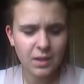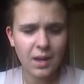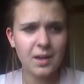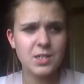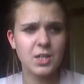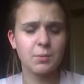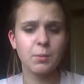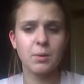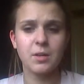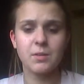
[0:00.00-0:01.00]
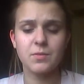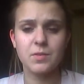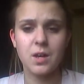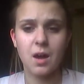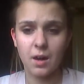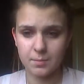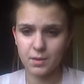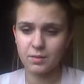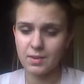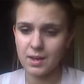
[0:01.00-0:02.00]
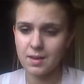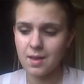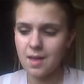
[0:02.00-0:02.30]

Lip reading: last year we used iMovie,